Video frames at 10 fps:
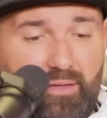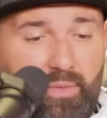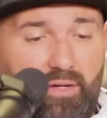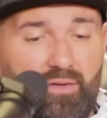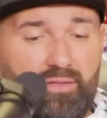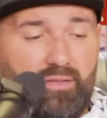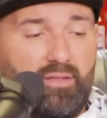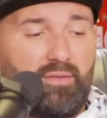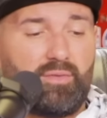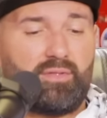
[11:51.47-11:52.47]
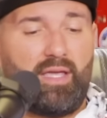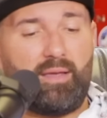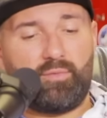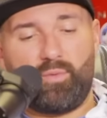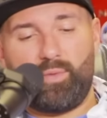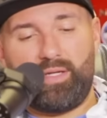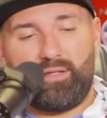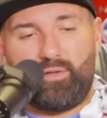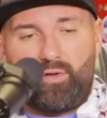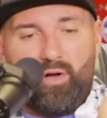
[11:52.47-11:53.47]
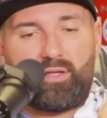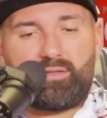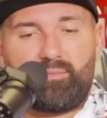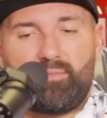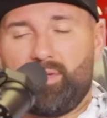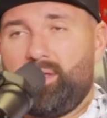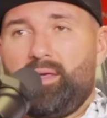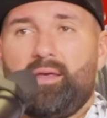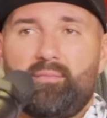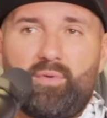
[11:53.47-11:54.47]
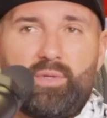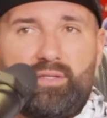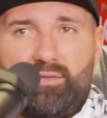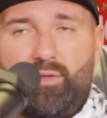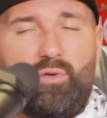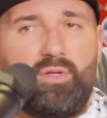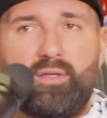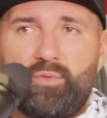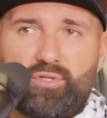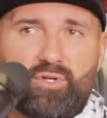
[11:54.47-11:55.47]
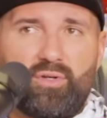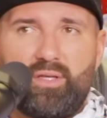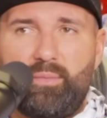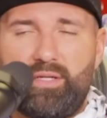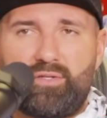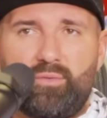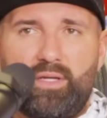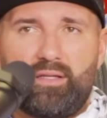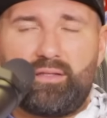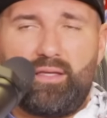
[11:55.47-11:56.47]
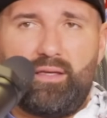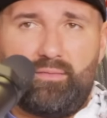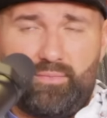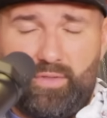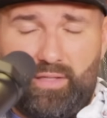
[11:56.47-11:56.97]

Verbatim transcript: I mean, honestly, there was games where we didn't look awesome, but we slowly but surely made sure we got the game the